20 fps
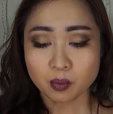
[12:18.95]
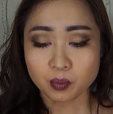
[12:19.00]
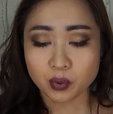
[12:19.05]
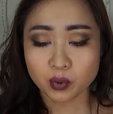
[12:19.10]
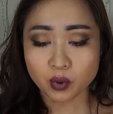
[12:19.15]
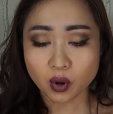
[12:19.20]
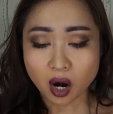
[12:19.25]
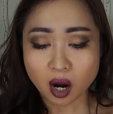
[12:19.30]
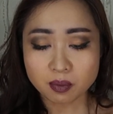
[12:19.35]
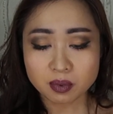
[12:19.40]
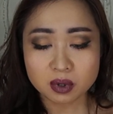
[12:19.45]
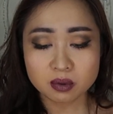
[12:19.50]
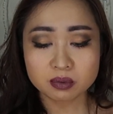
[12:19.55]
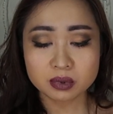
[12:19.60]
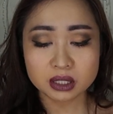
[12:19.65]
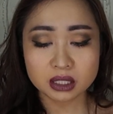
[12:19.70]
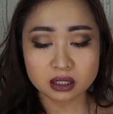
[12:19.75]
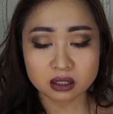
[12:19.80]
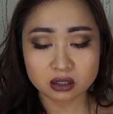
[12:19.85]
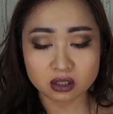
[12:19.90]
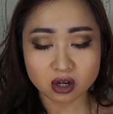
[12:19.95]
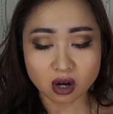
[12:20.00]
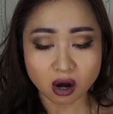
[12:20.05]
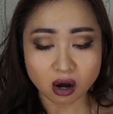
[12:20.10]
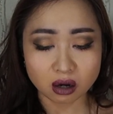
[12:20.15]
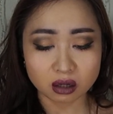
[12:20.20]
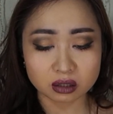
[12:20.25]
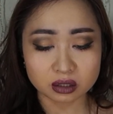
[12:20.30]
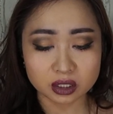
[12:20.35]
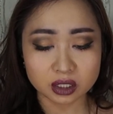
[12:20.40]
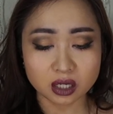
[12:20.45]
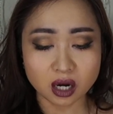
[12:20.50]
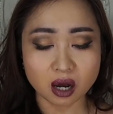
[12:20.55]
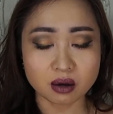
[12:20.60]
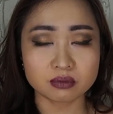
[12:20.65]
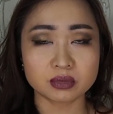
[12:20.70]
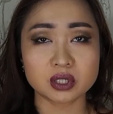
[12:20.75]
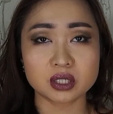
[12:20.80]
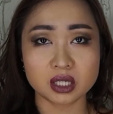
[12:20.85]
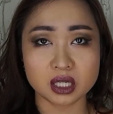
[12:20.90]
Probably the color
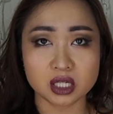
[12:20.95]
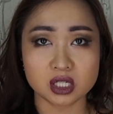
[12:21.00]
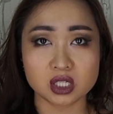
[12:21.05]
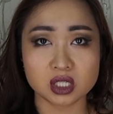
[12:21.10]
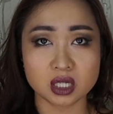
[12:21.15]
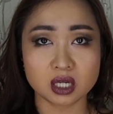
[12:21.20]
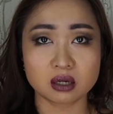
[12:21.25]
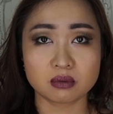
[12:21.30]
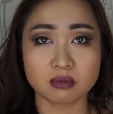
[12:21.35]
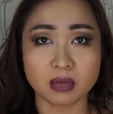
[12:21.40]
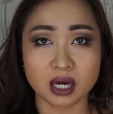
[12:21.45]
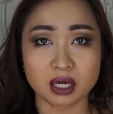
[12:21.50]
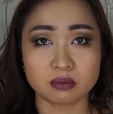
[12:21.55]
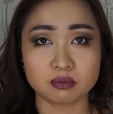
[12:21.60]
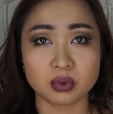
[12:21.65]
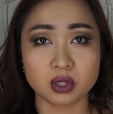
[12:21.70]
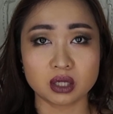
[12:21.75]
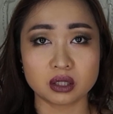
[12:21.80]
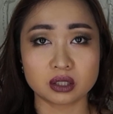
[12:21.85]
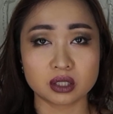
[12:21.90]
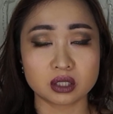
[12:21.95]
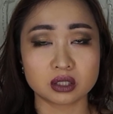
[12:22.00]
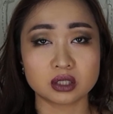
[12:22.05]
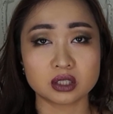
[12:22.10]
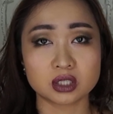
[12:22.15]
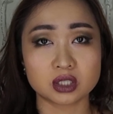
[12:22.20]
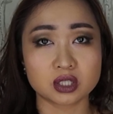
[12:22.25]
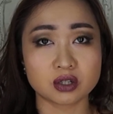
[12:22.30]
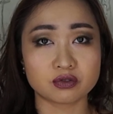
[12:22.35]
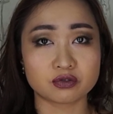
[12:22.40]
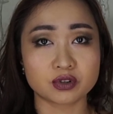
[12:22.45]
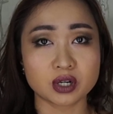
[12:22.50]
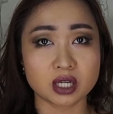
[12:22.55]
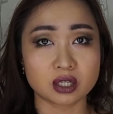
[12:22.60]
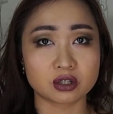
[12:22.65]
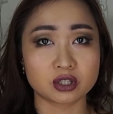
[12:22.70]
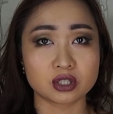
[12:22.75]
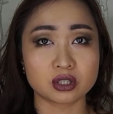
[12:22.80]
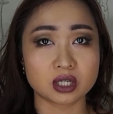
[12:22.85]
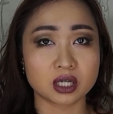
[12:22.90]
combination might be a little
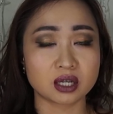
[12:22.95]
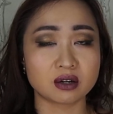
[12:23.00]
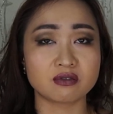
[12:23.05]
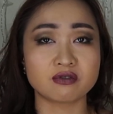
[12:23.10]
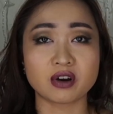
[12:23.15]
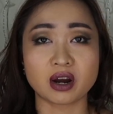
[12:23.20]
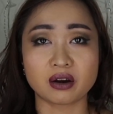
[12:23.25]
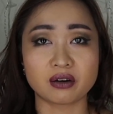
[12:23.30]
different, or you can